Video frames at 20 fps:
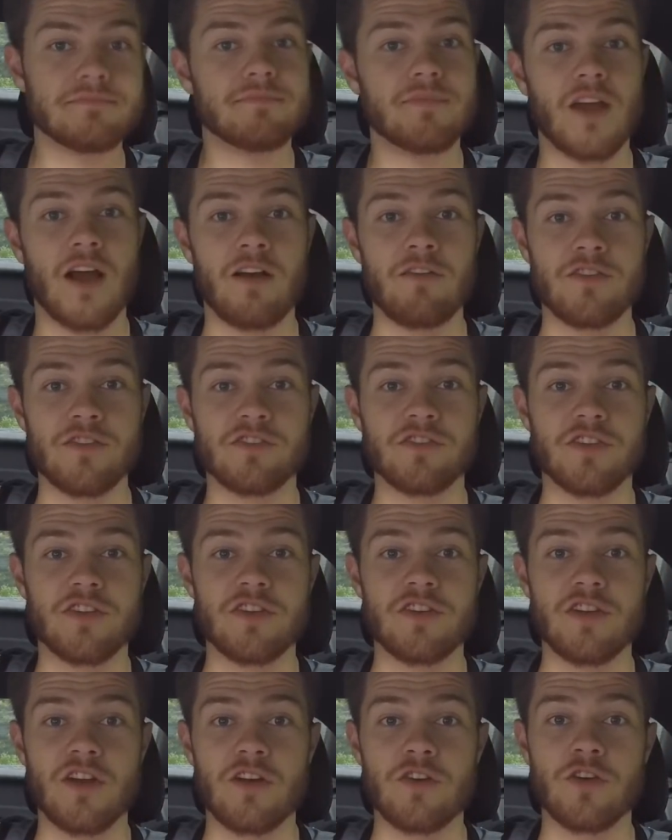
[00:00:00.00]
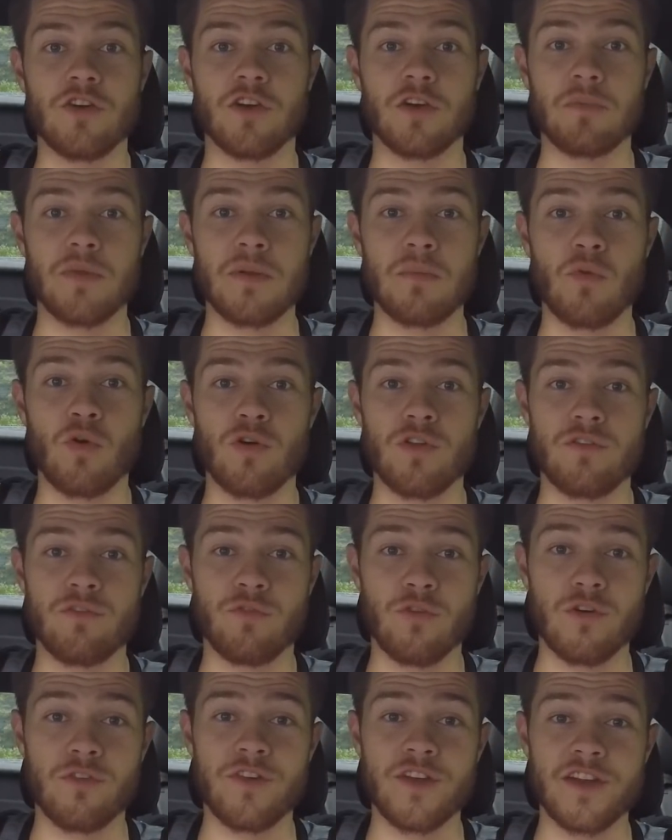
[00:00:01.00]
Obviously, you know, you're going to be more than
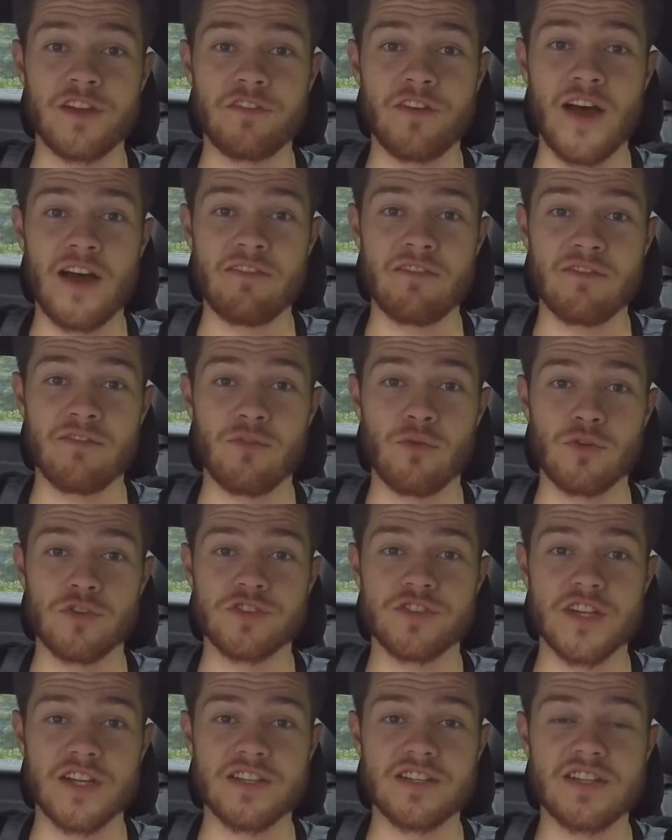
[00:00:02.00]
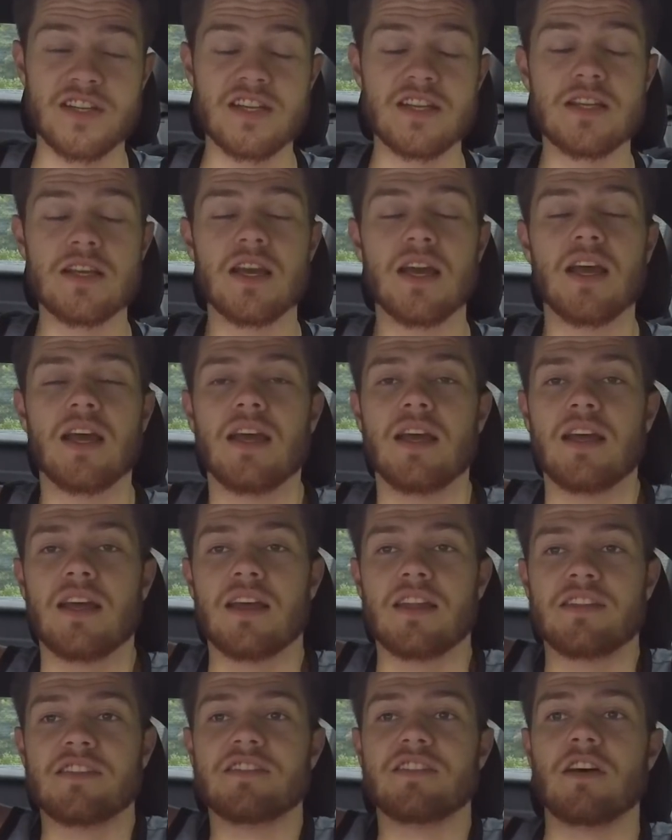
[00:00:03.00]
455 and 460.
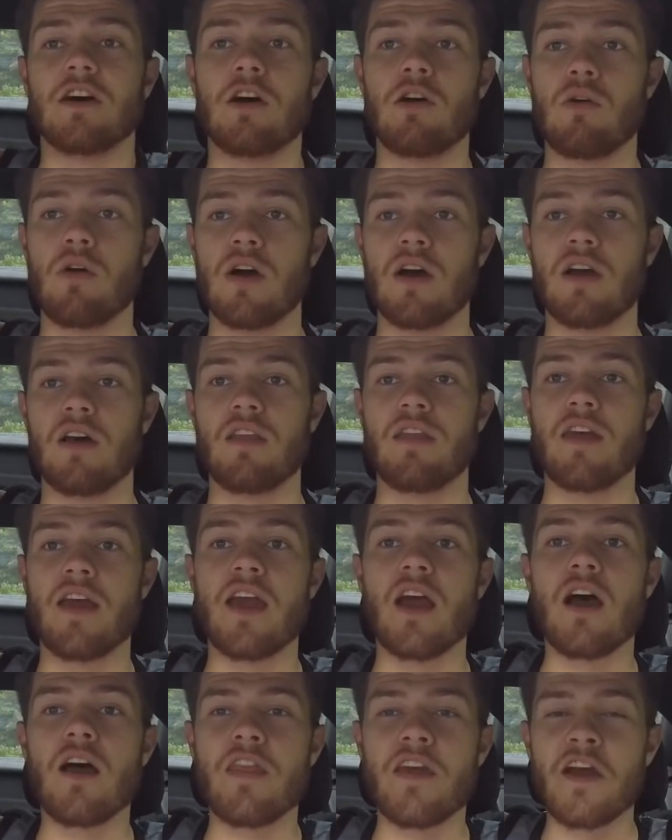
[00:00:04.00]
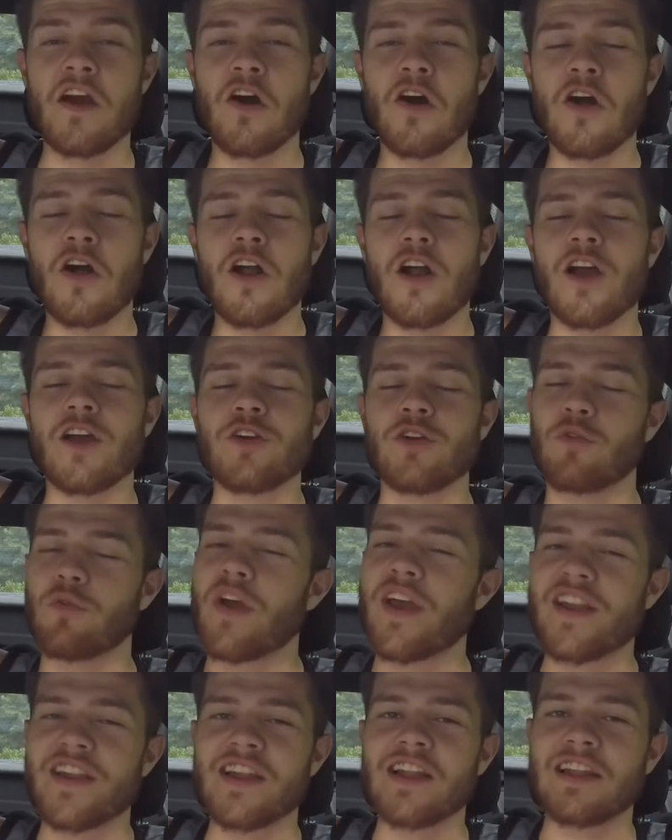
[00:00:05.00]
And so they are
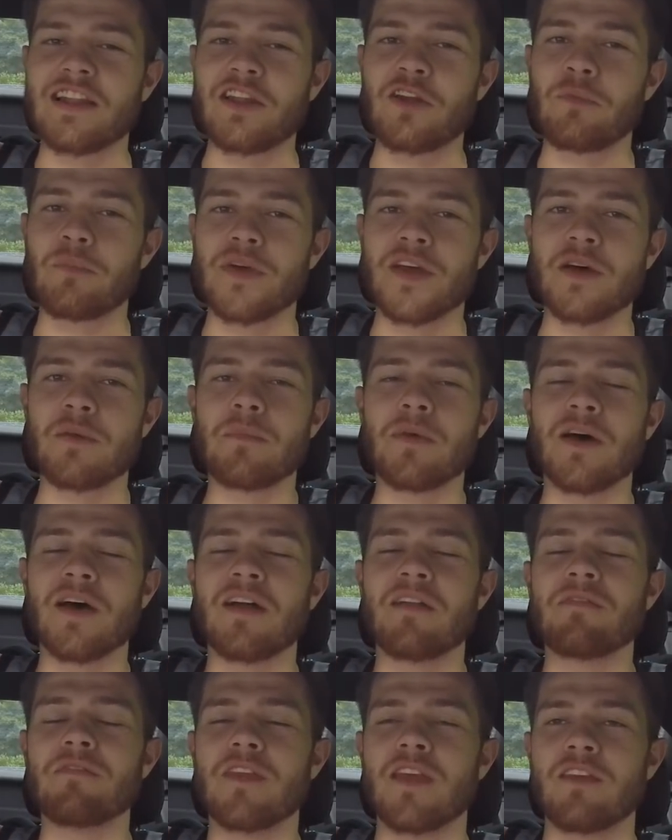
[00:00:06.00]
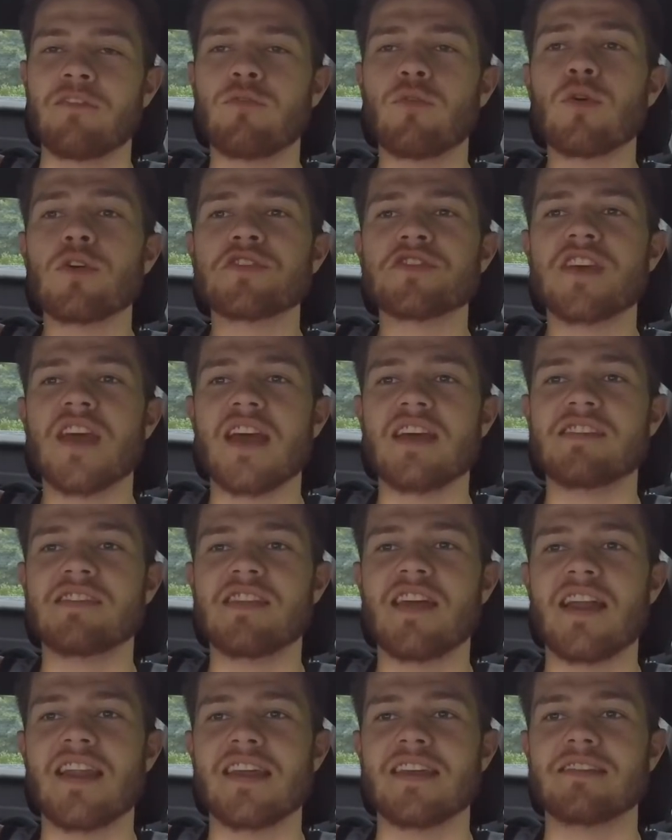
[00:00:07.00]
underrated a little bit, but in Ford's case,
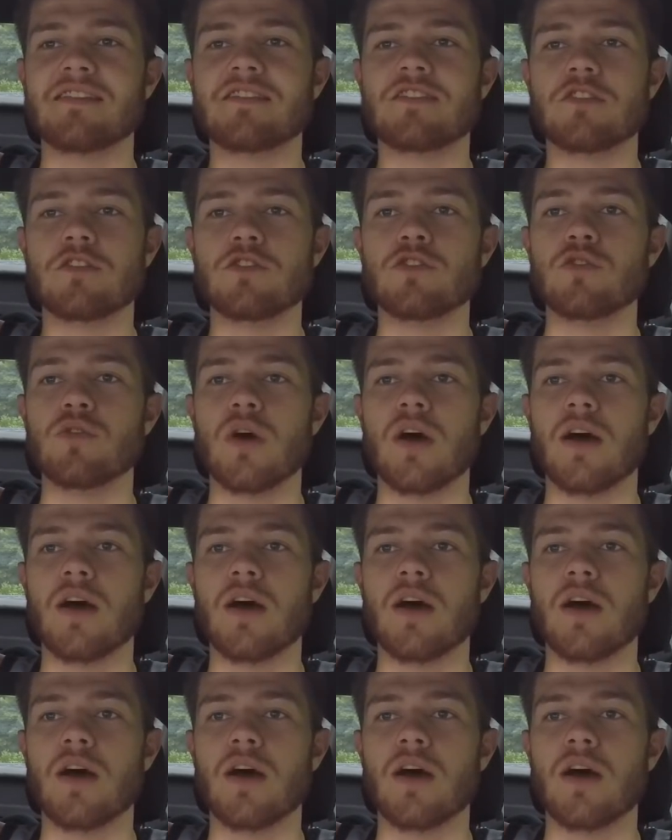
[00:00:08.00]
that is to